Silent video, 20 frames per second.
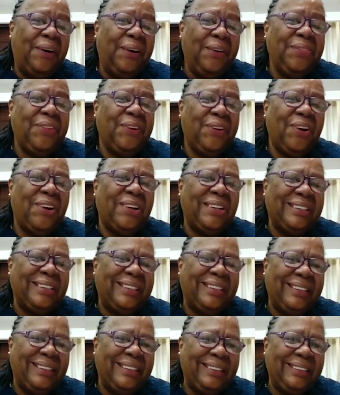on the
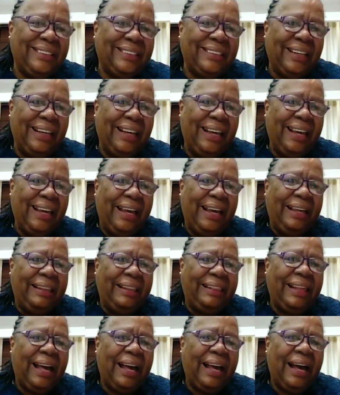continent
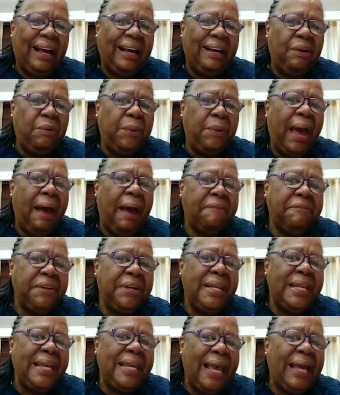that we
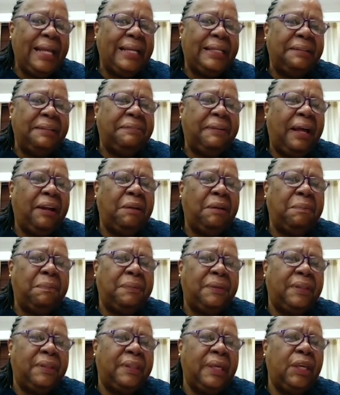haven't yet
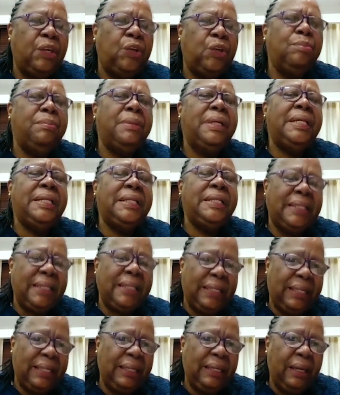developed the
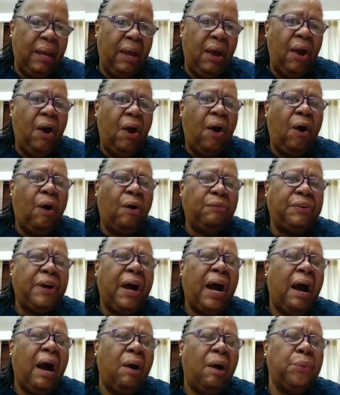humility of
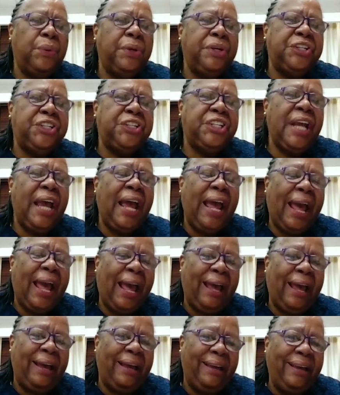how we
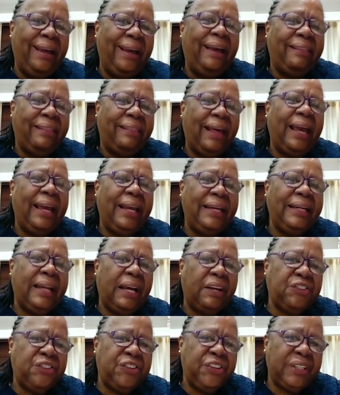share that
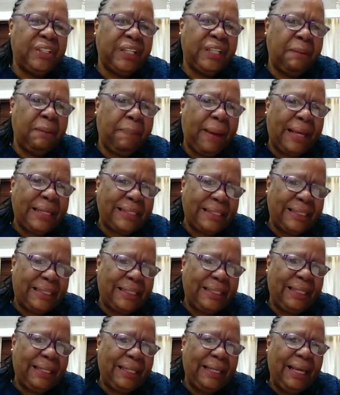industrial
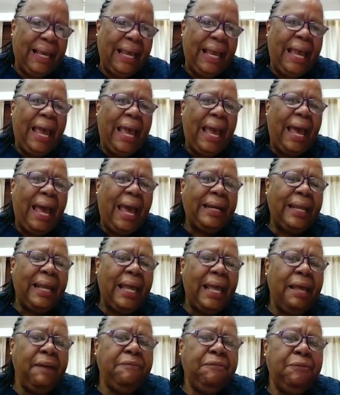capacity. And
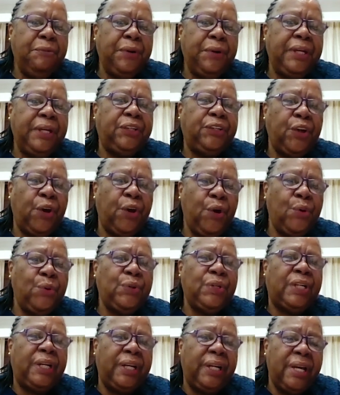if we
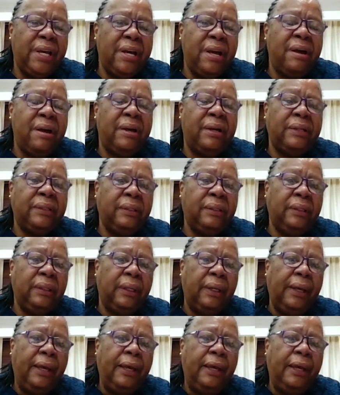don't learn